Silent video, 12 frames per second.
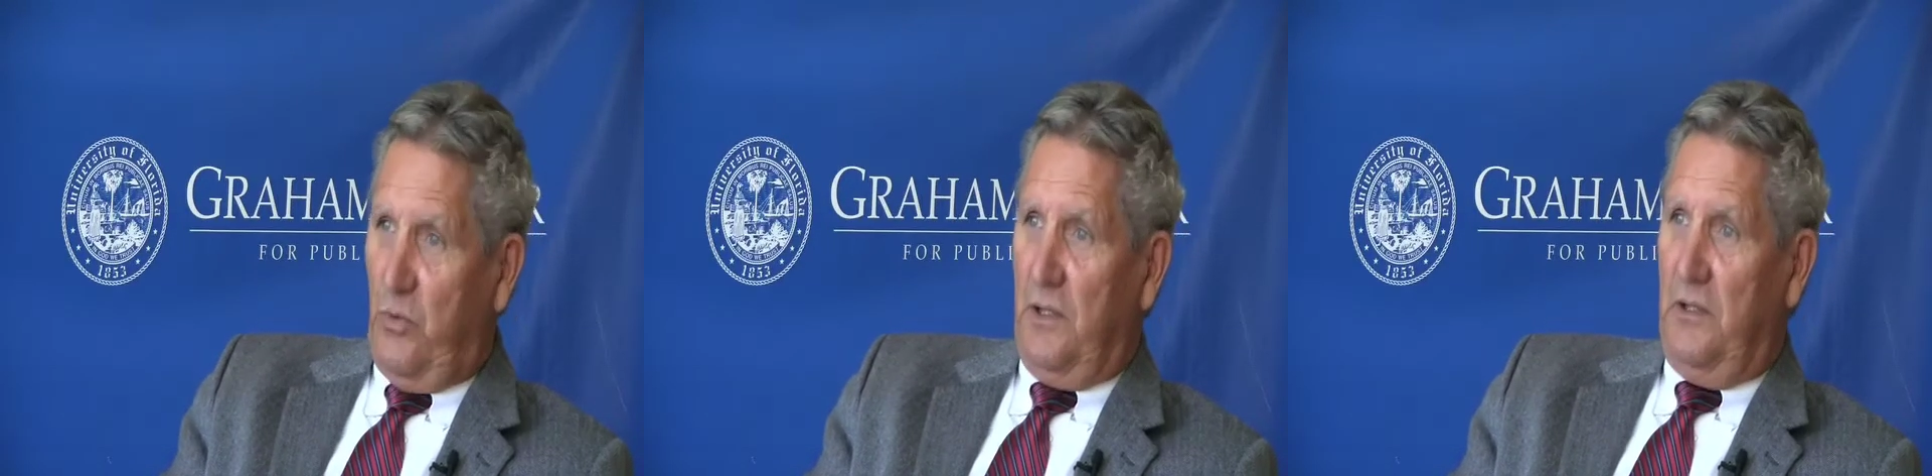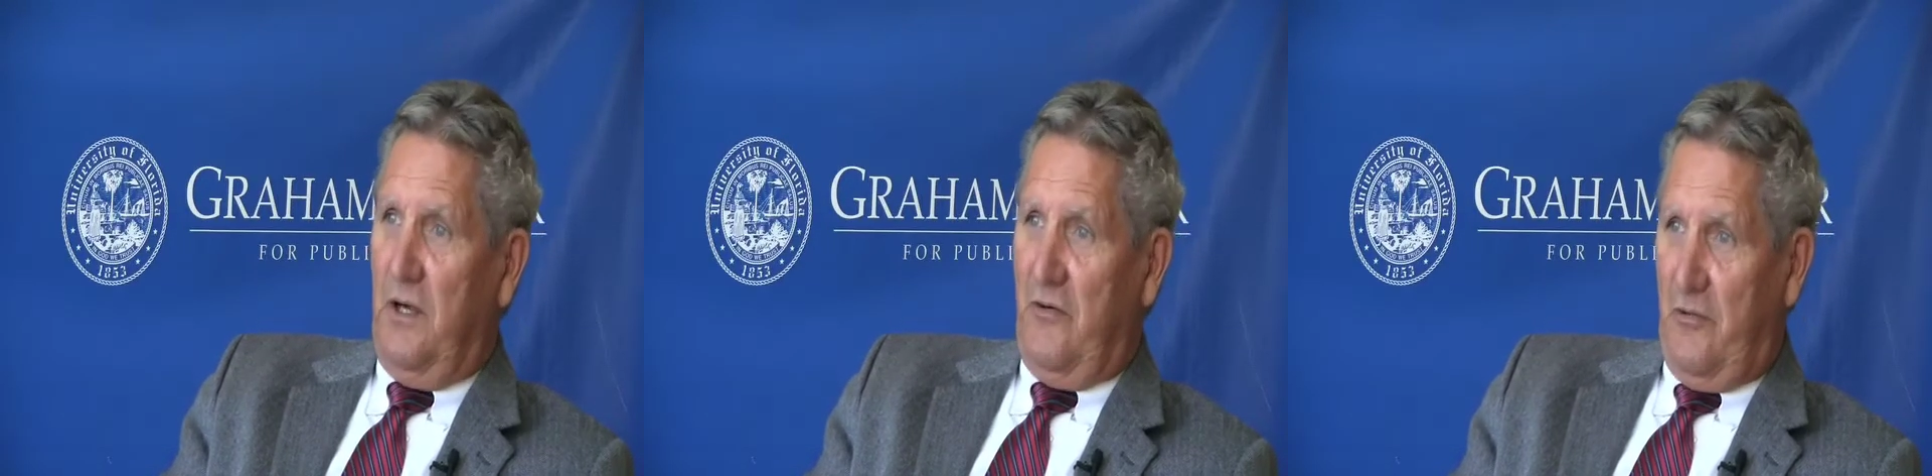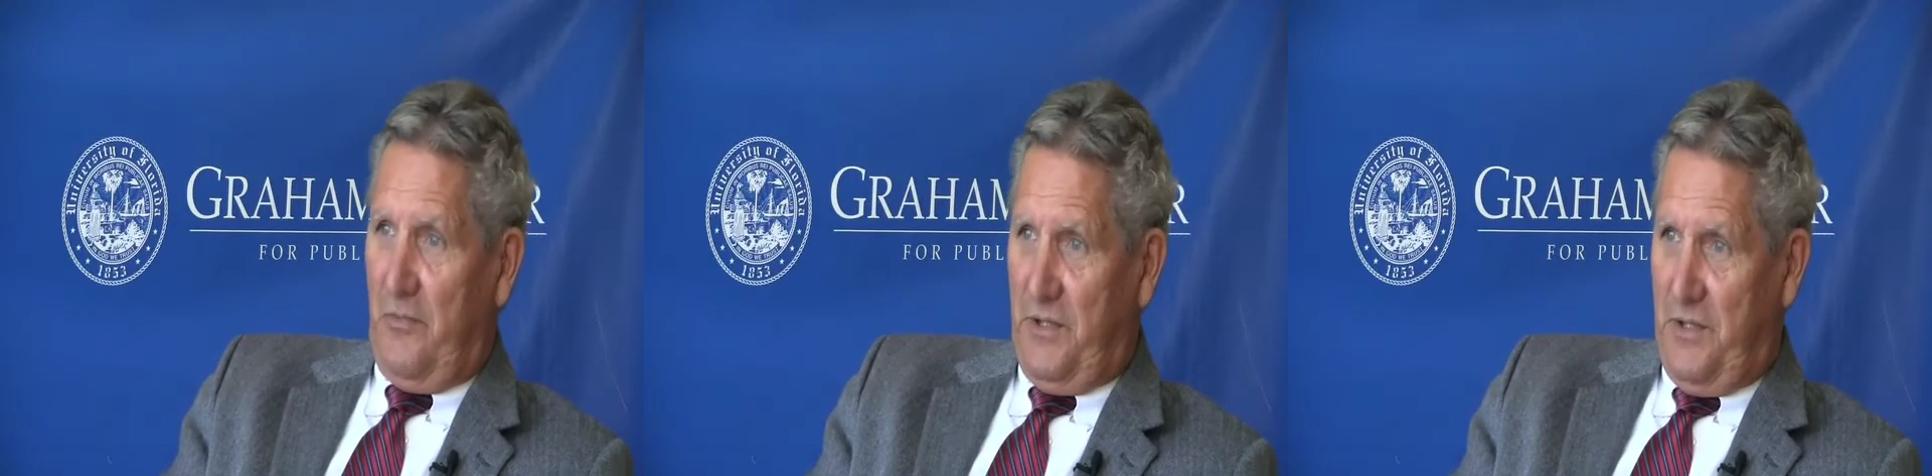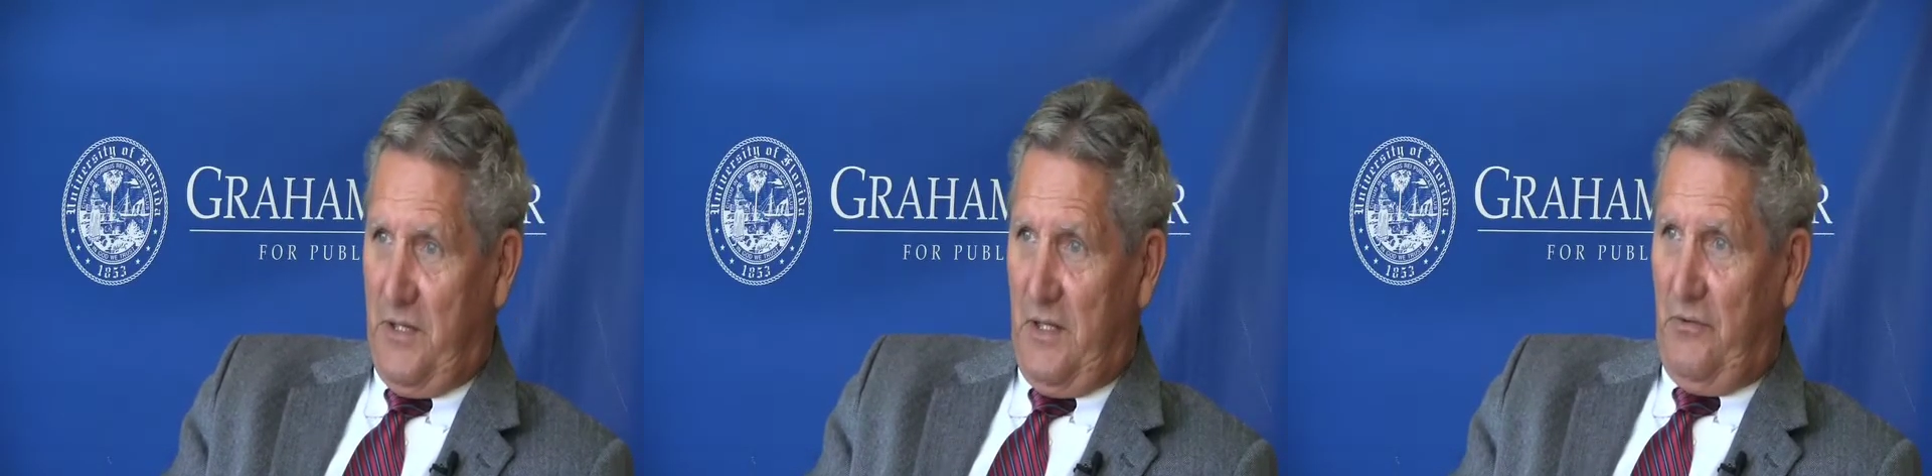what
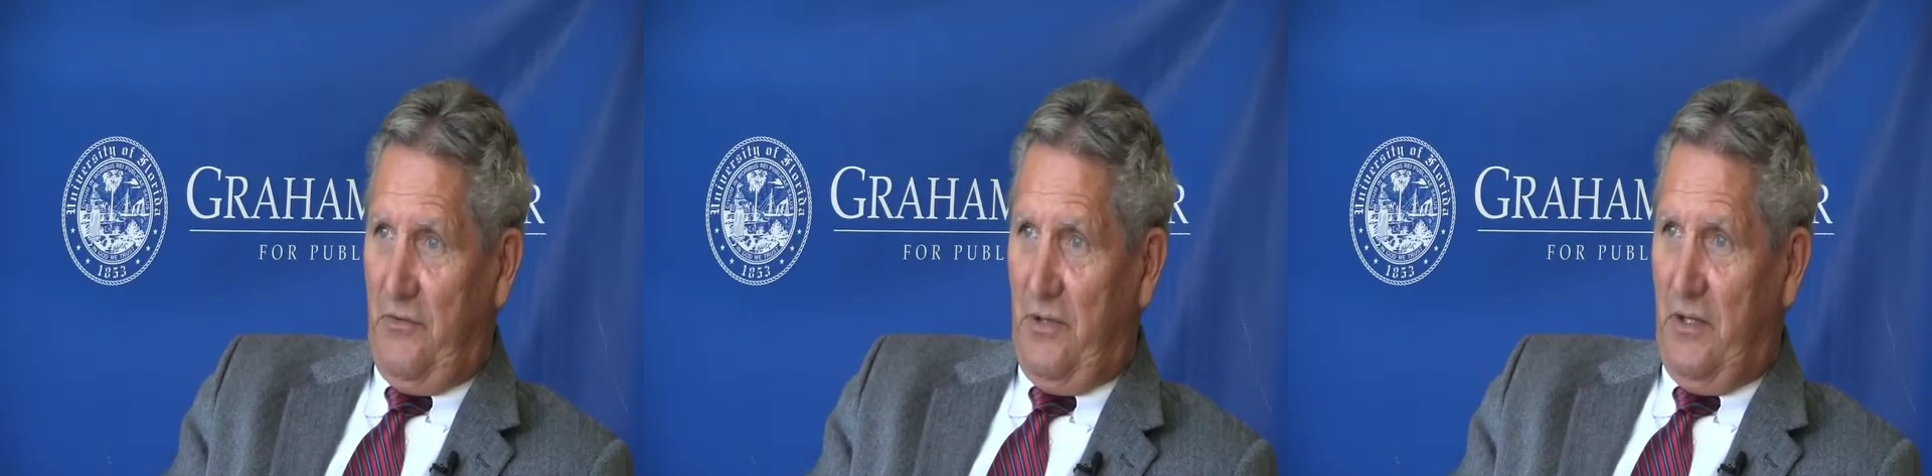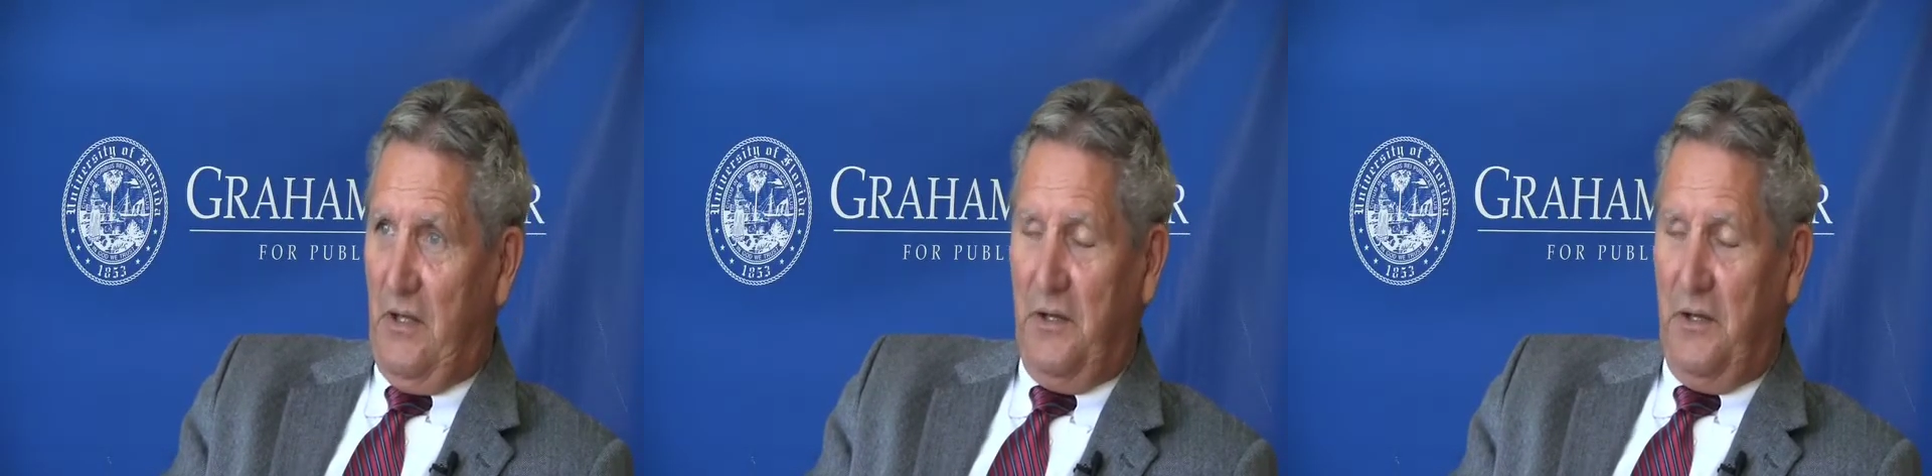government does,